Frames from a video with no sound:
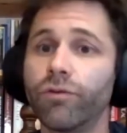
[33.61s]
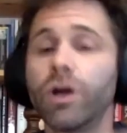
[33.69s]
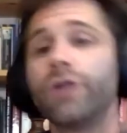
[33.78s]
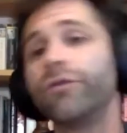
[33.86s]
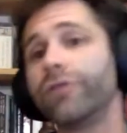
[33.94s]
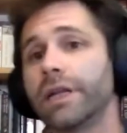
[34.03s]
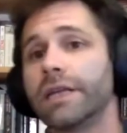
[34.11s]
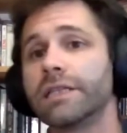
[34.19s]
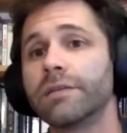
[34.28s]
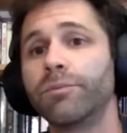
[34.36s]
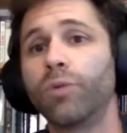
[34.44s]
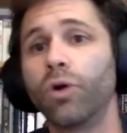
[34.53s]
Why do you feel that
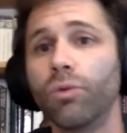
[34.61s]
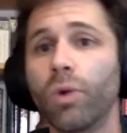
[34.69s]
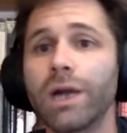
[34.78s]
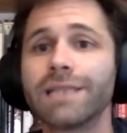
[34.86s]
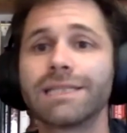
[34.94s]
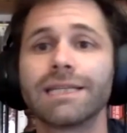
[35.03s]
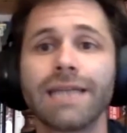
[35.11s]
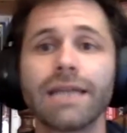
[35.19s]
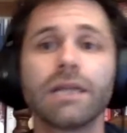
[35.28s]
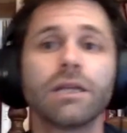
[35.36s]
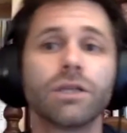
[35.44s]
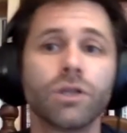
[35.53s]
it's important? What it's
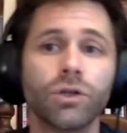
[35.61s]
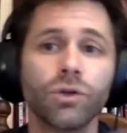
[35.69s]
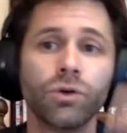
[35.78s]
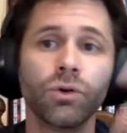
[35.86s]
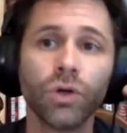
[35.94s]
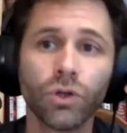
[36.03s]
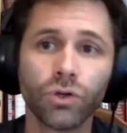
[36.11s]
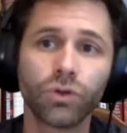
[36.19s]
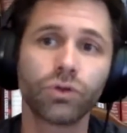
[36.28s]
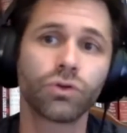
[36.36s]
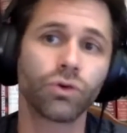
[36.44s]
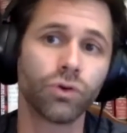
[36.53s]
intended to do
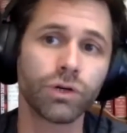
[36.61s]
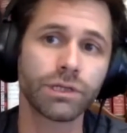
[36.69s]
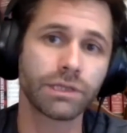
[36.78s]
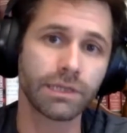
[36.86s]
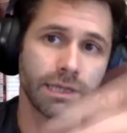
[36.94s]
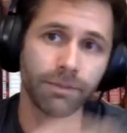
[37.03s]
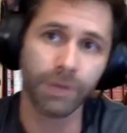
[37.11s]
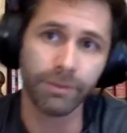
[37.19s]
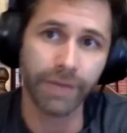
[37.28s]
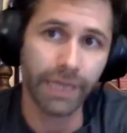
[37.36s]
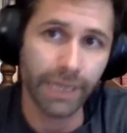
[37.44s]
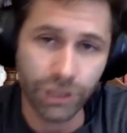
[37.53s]
towards this
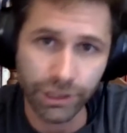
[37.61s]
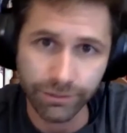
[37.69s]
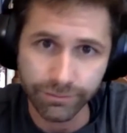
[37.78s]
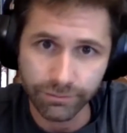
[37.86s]
upcoming election?